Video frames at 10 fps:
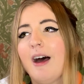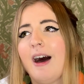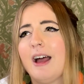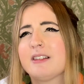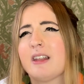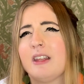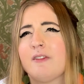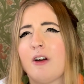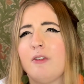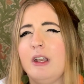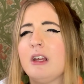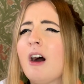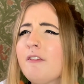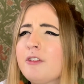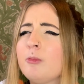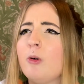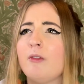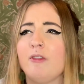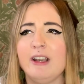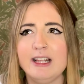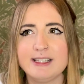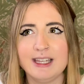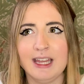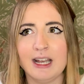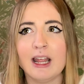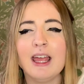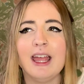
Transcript: I suddenly felt really comfortable and really seen.